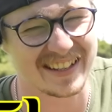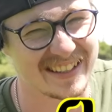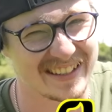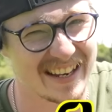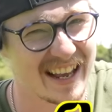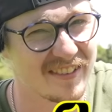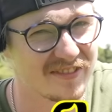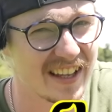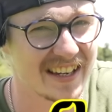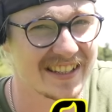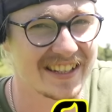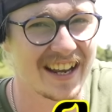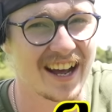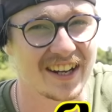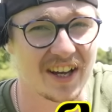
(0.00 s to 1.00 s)

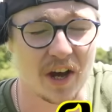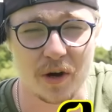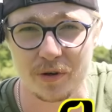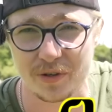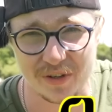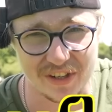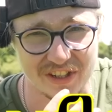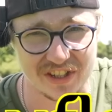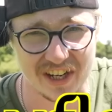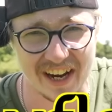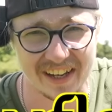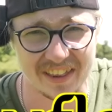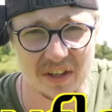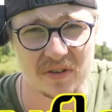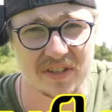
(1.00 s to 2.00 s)
stayflexy.co. You can
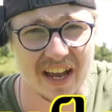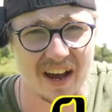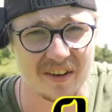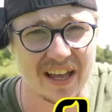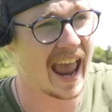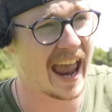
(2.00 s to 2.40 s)
check those out.